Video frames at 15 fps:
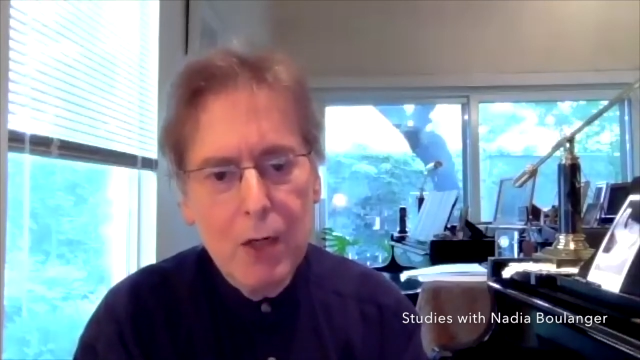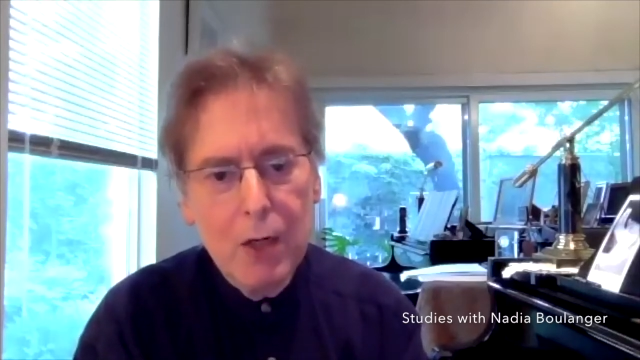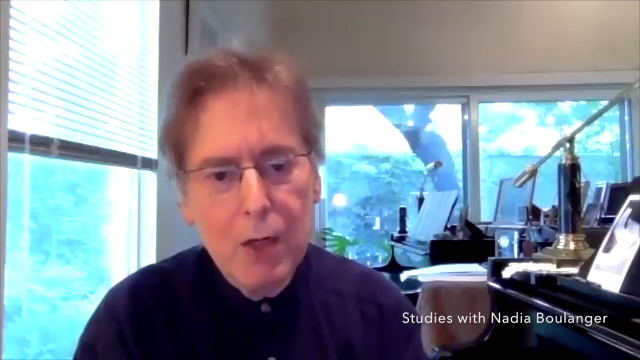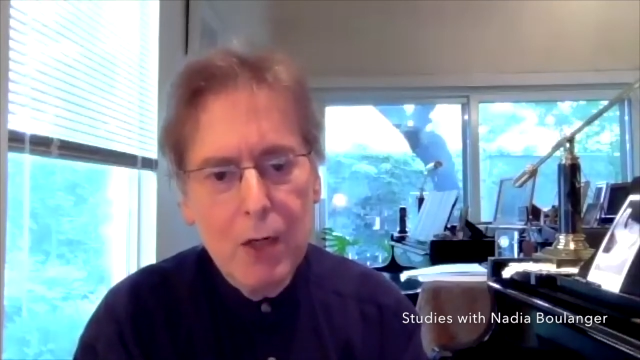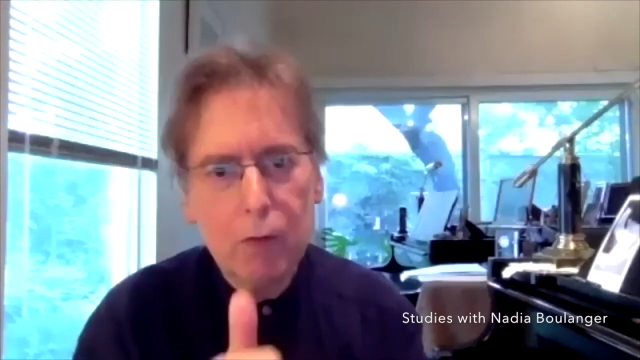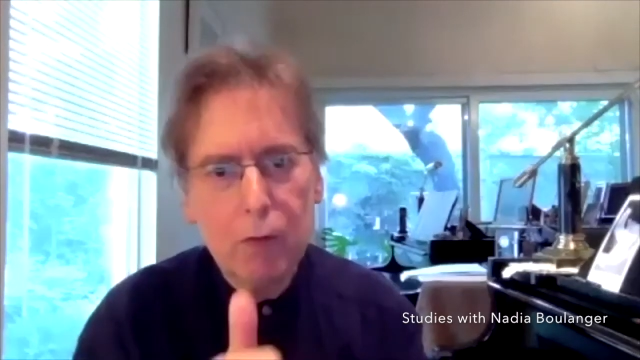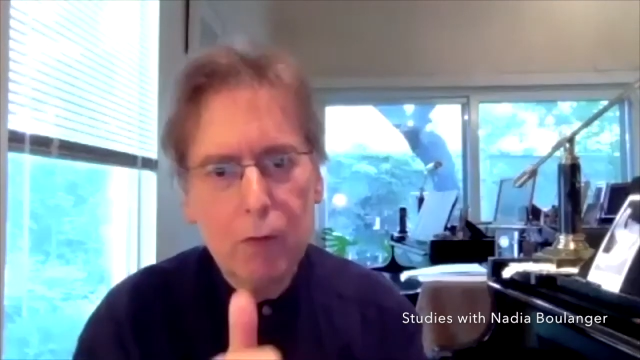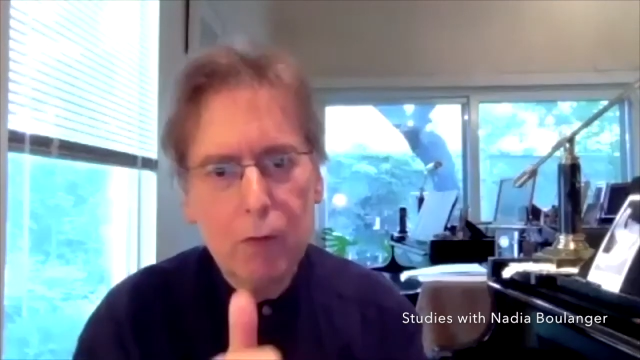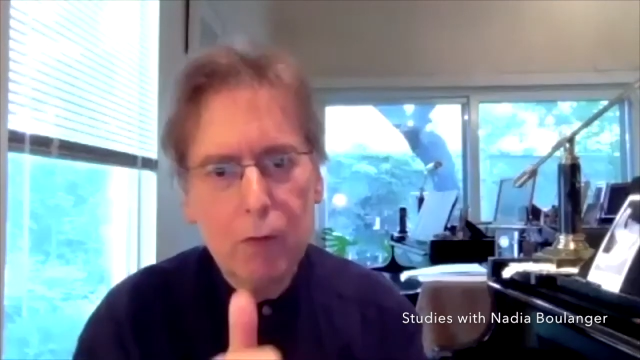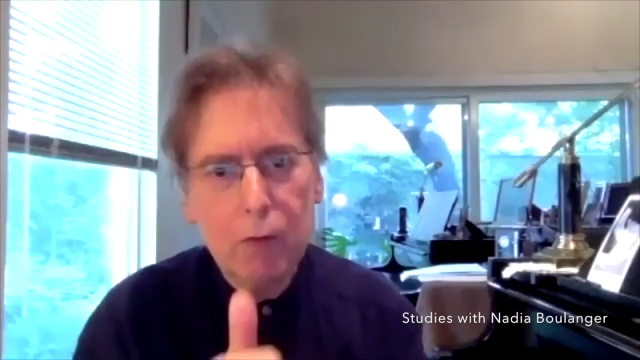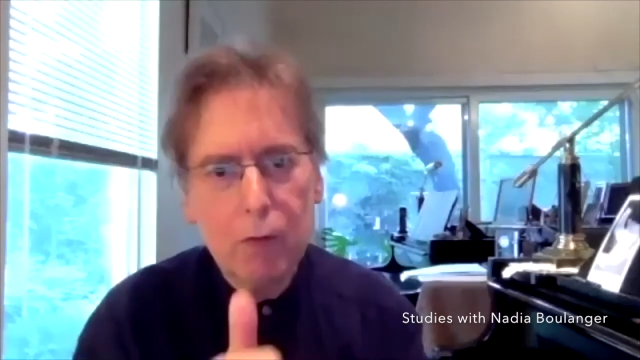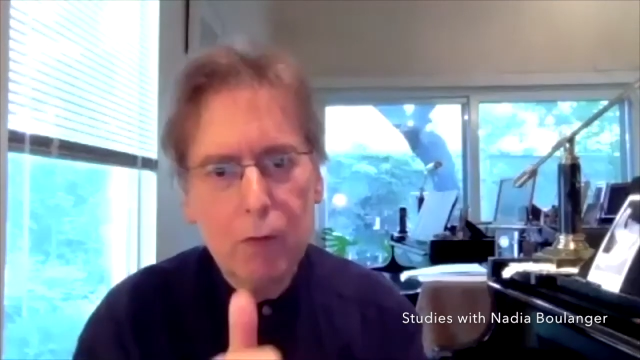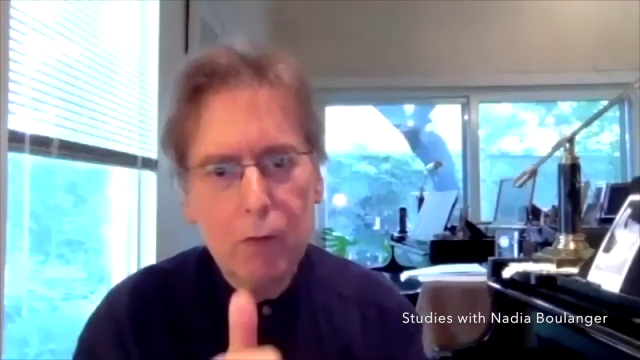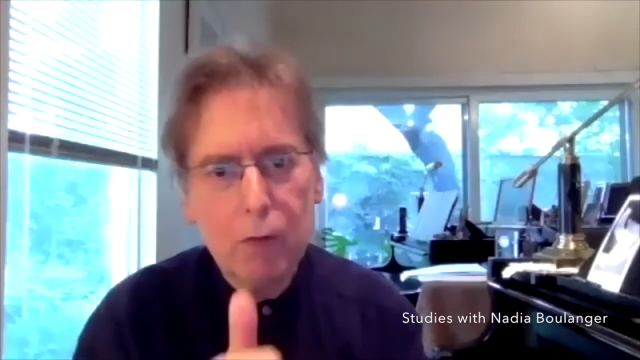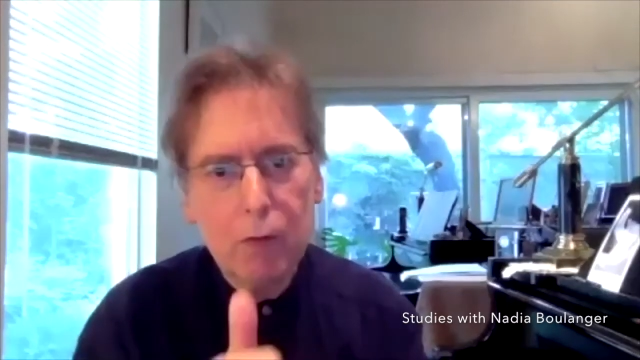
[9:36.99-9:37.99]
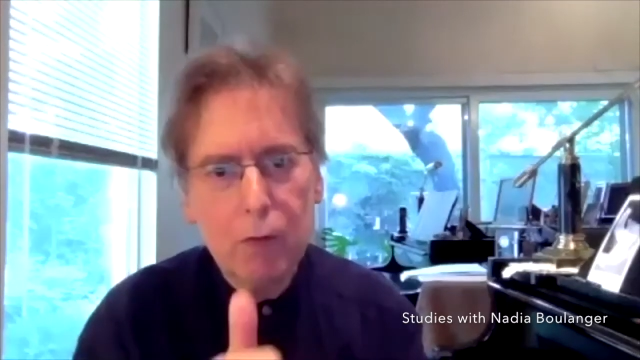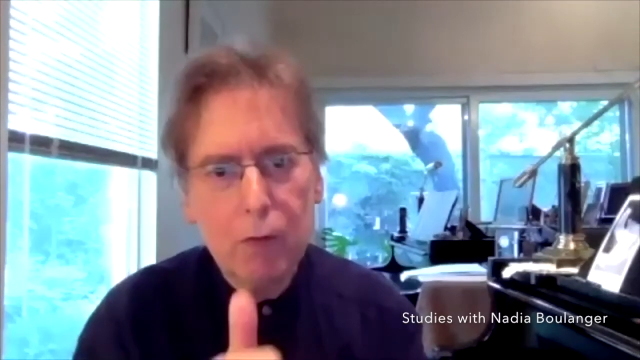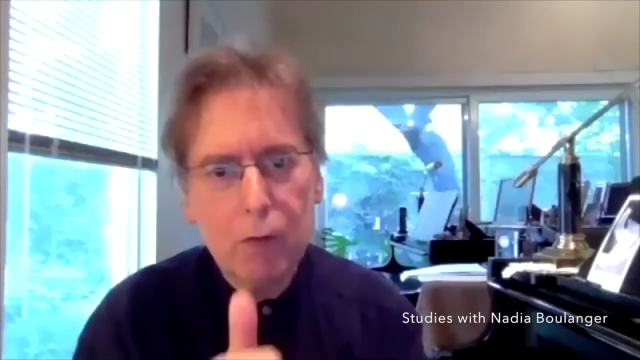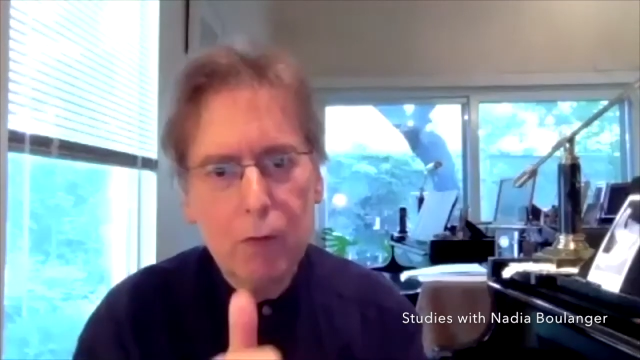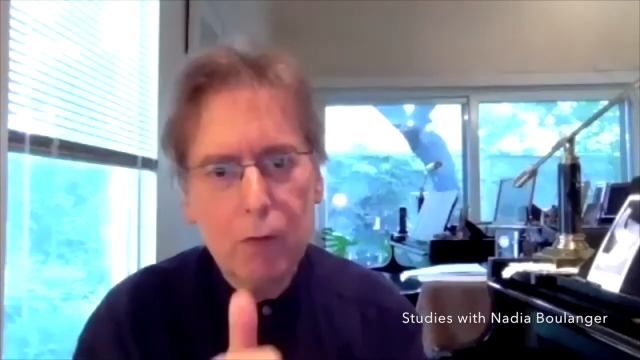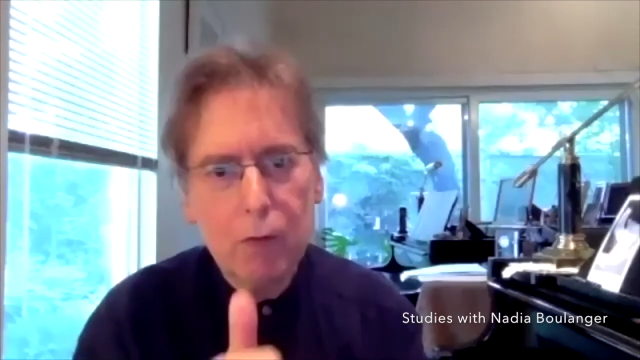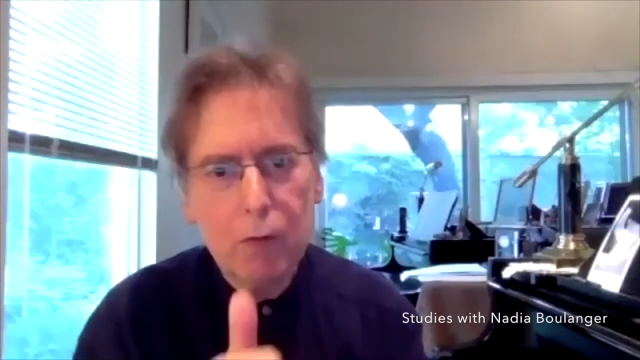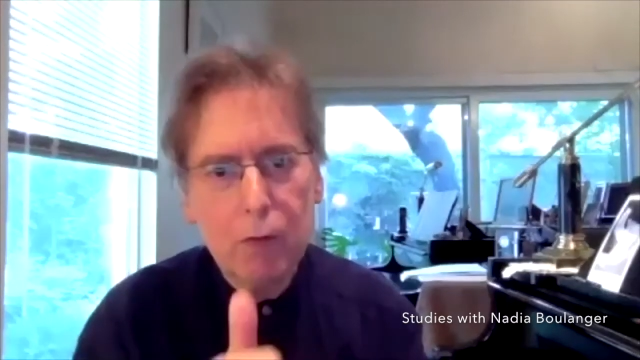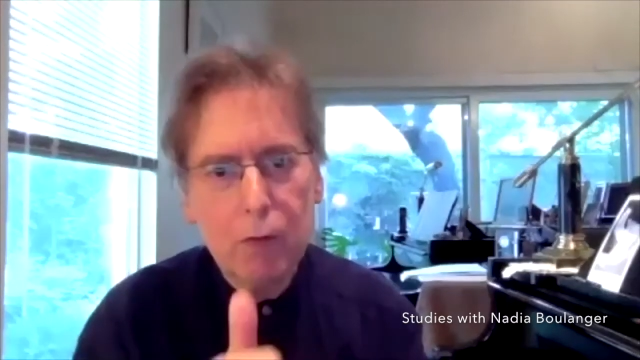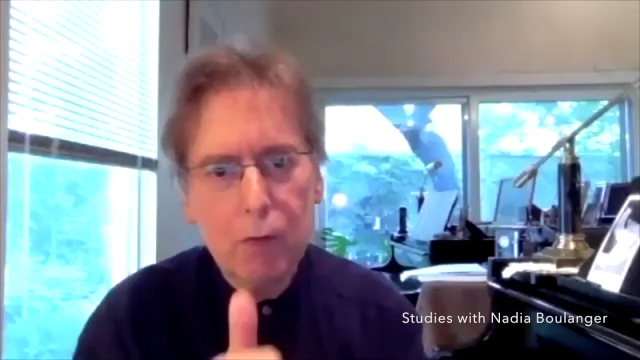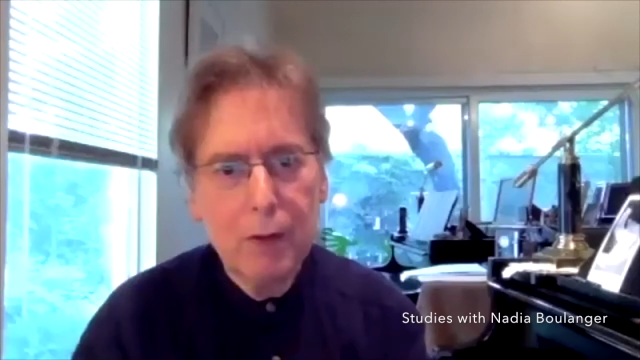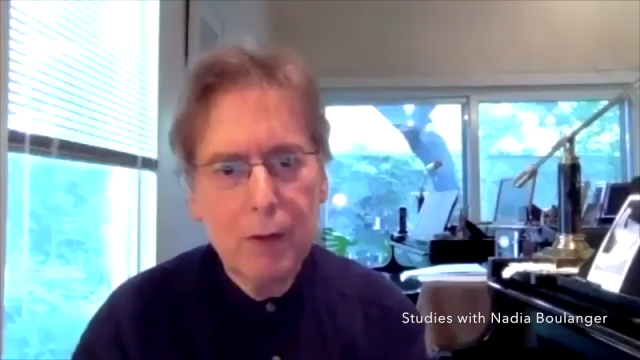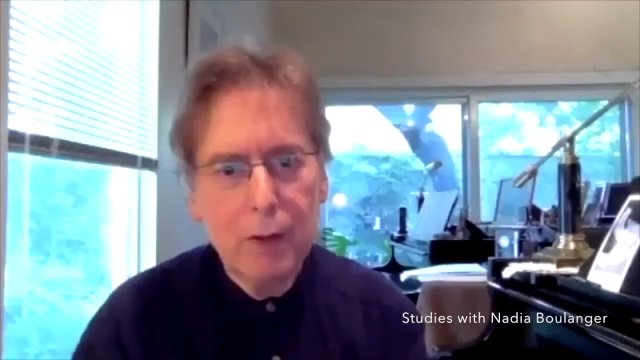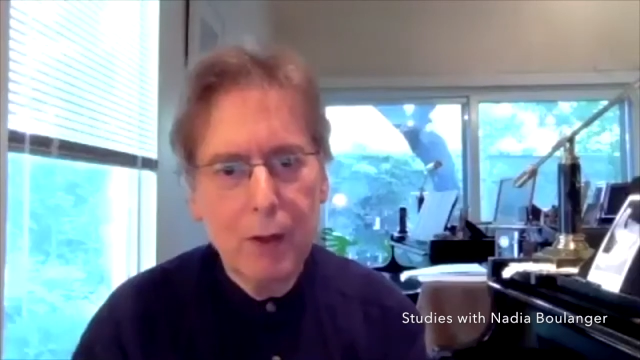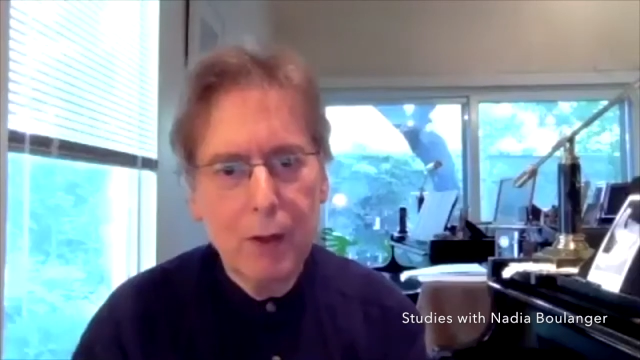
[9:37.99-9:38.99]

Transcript: on 1, 4, and 5.